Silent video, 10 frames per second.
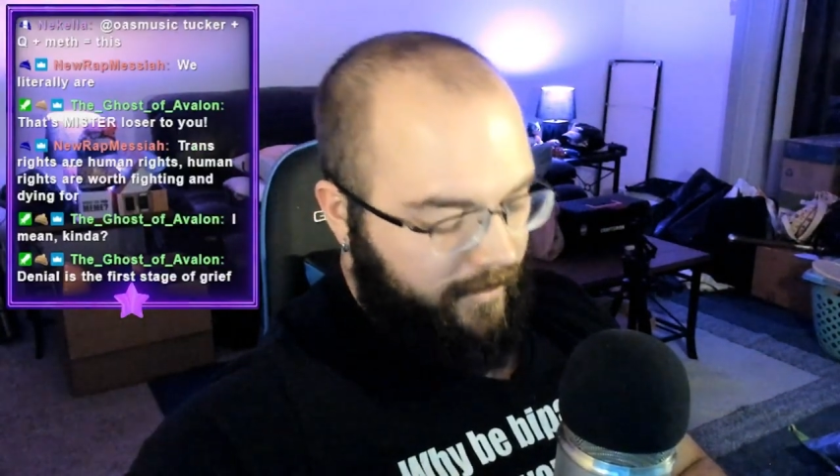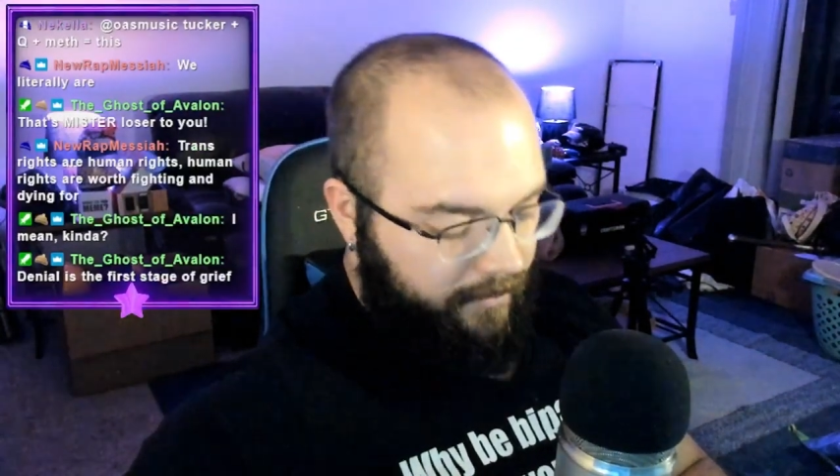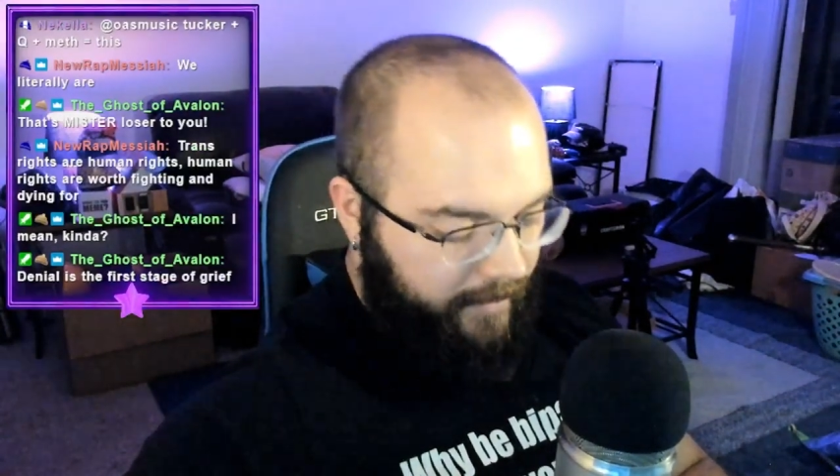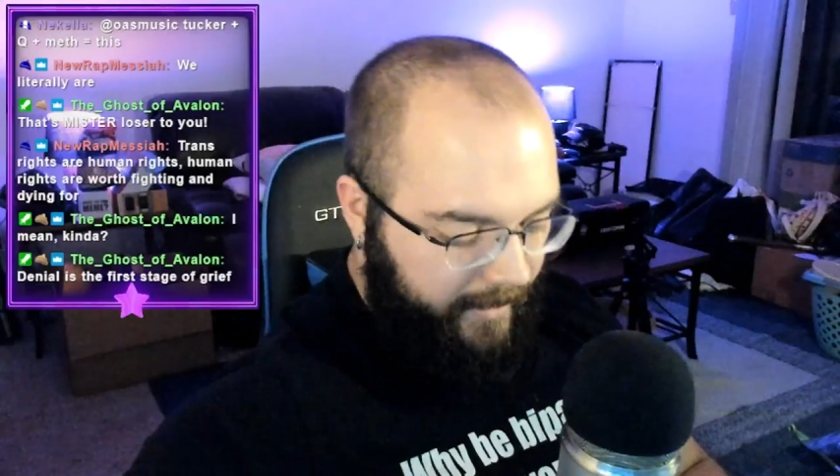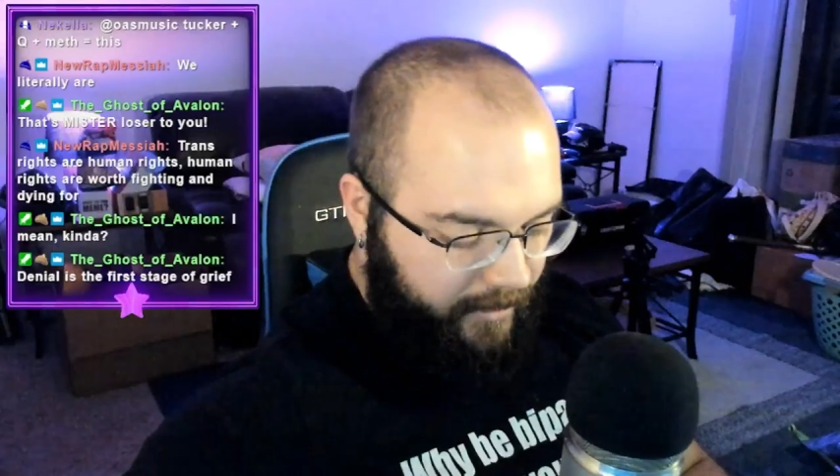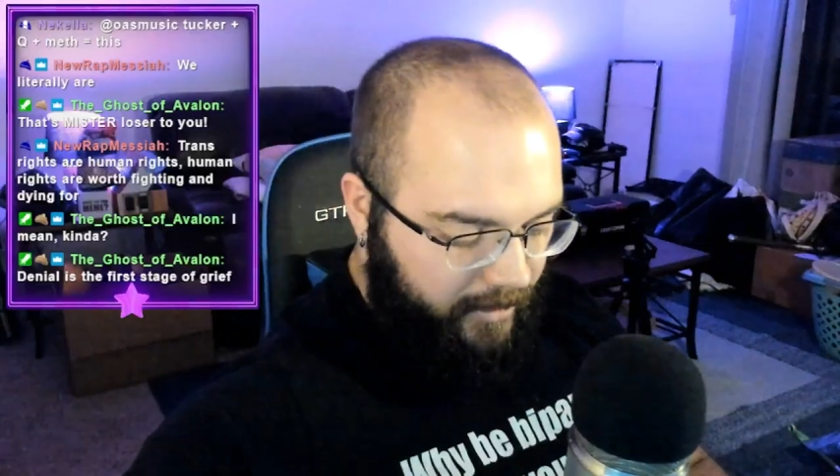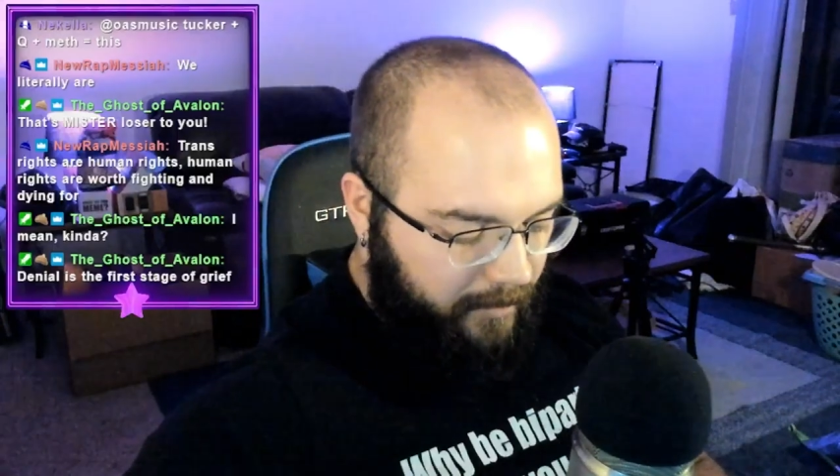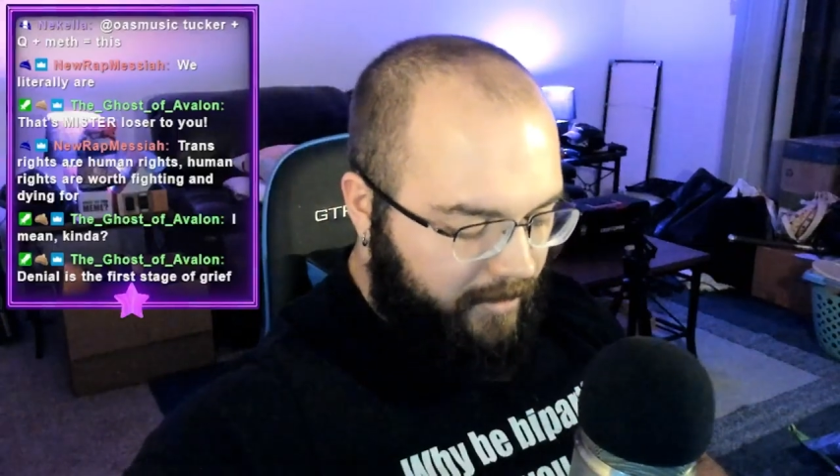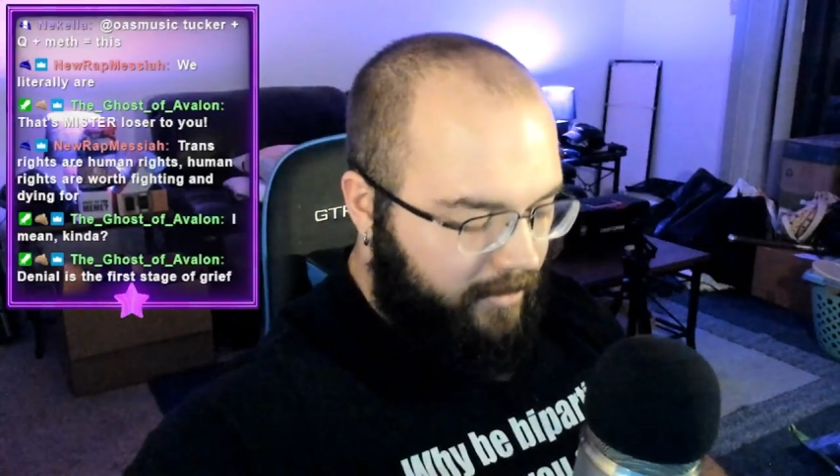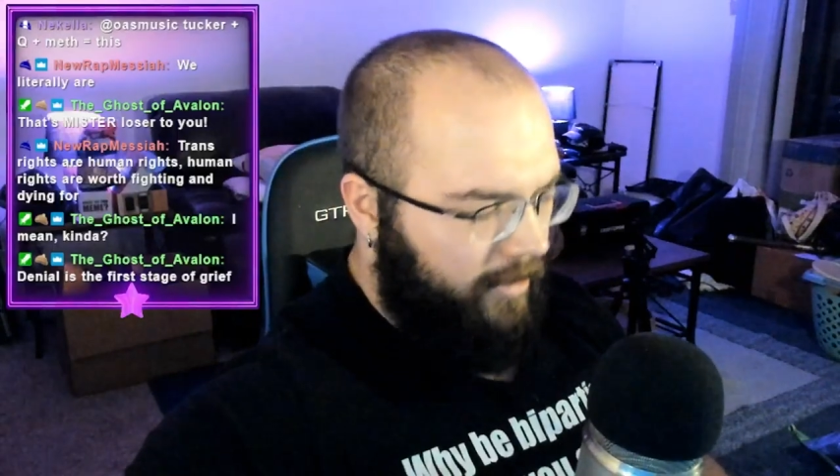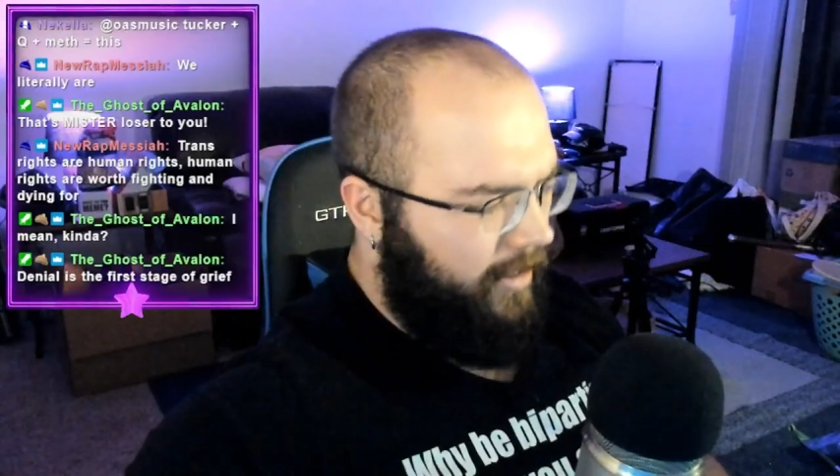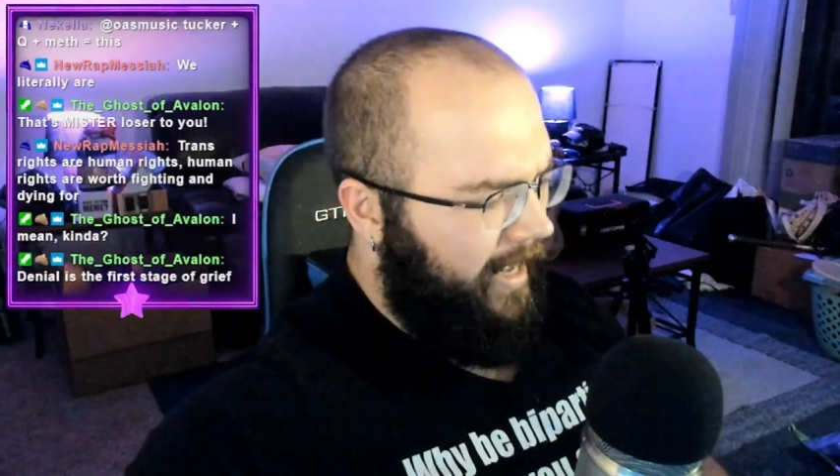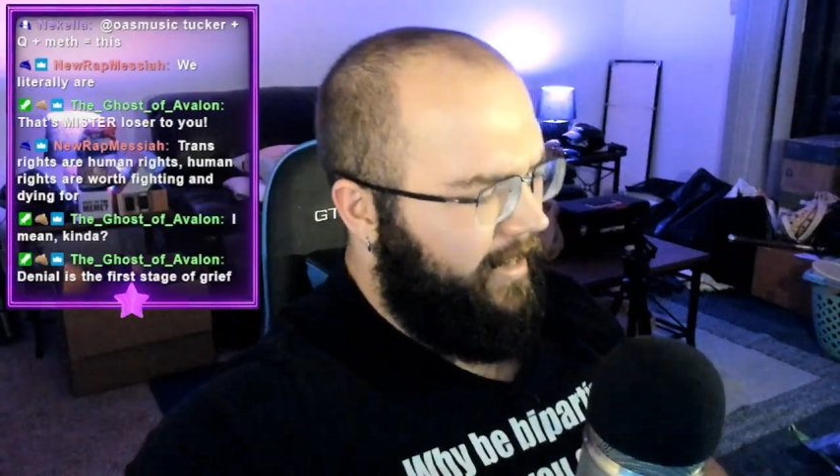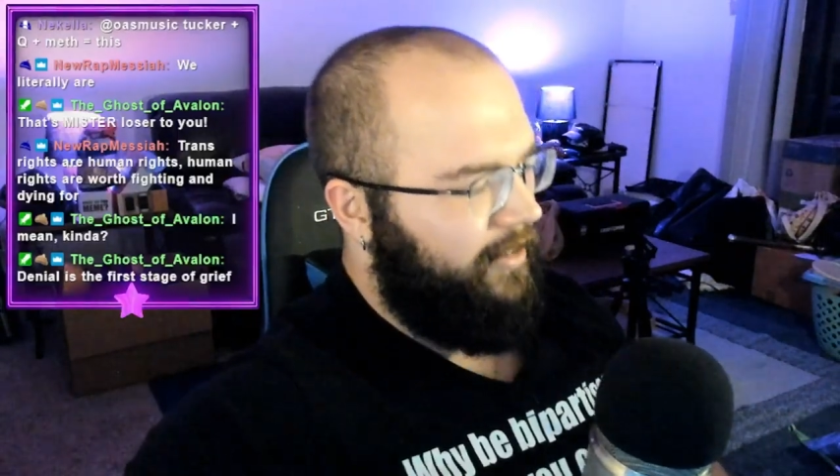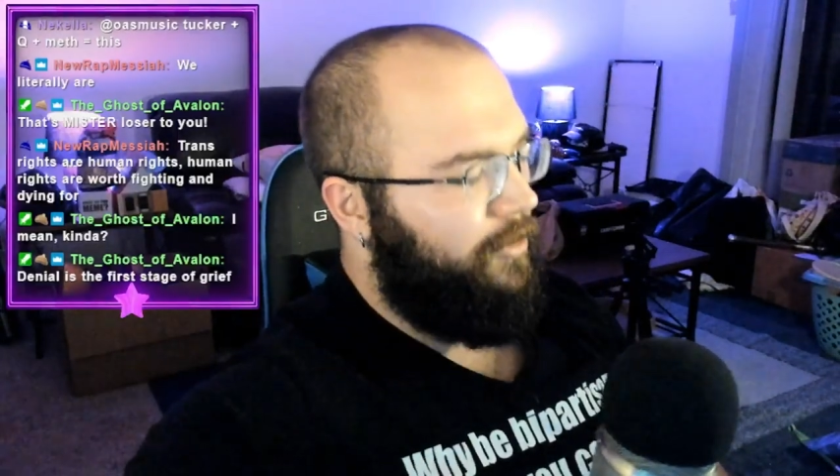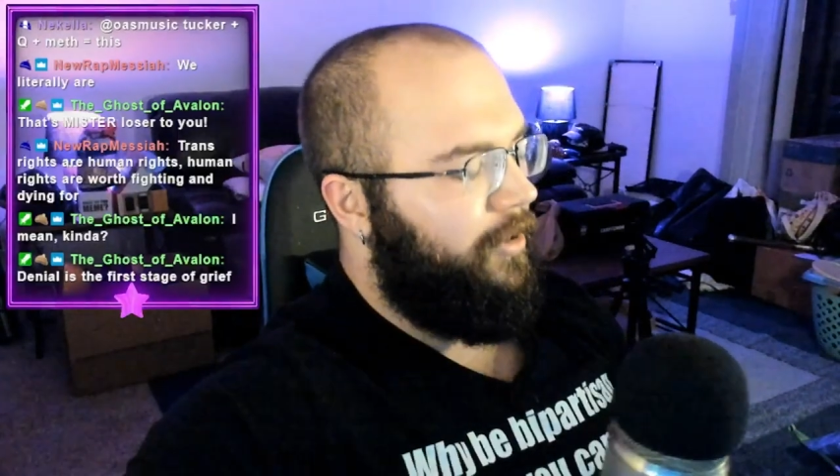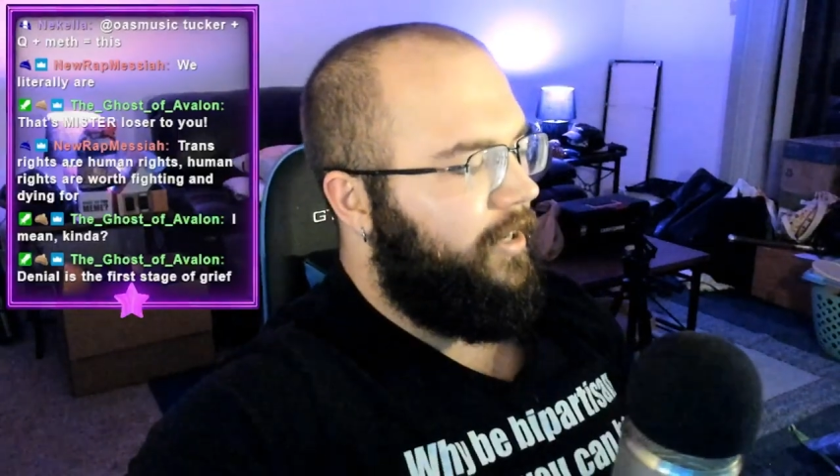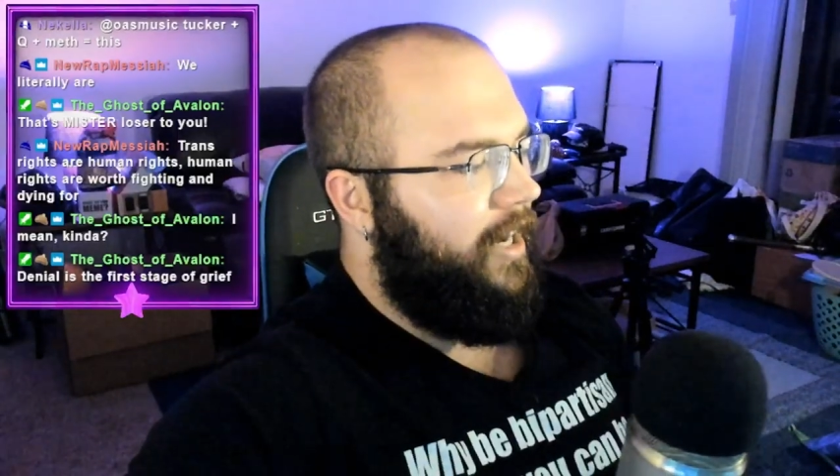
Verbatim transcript: fascism is uh, heading toward